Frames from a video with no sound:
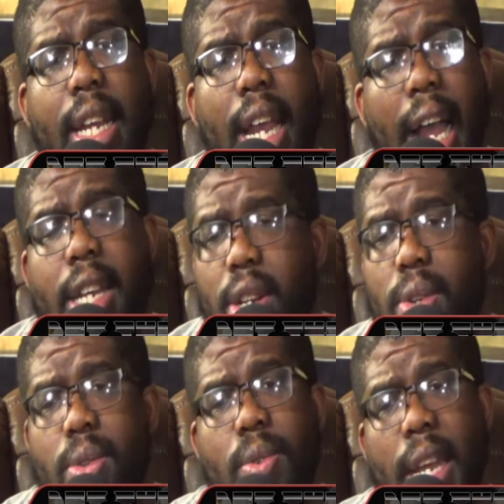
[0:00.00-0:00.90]
I
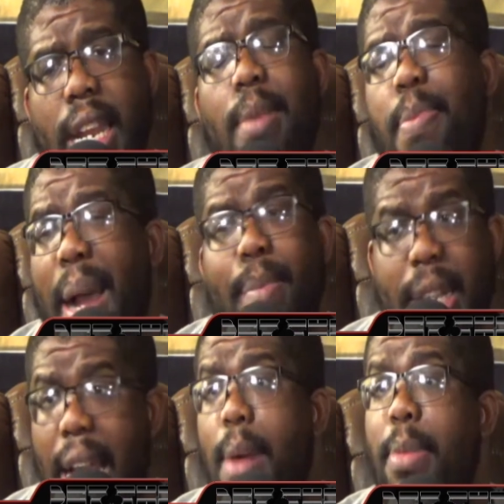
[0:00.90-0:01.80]
know, and I'm
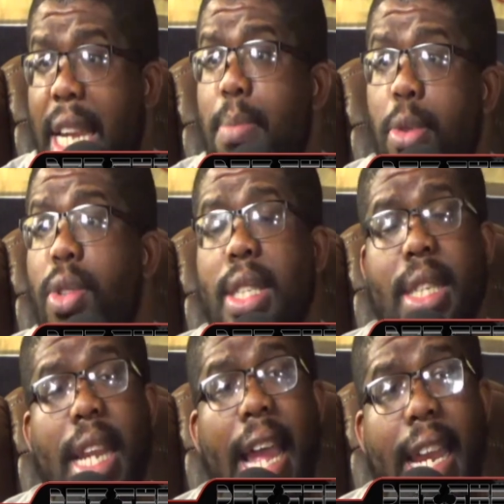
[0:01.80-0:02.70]
gonna get more
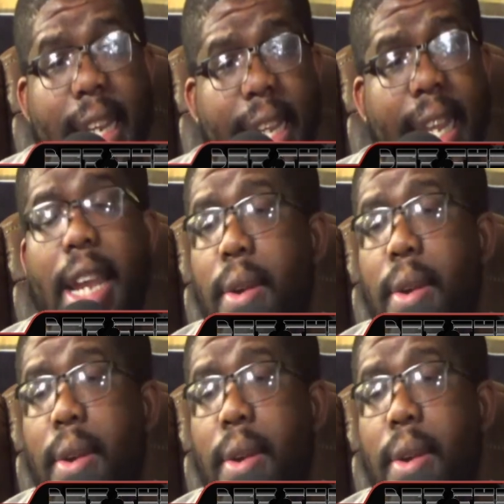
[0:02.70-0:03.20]
into that later.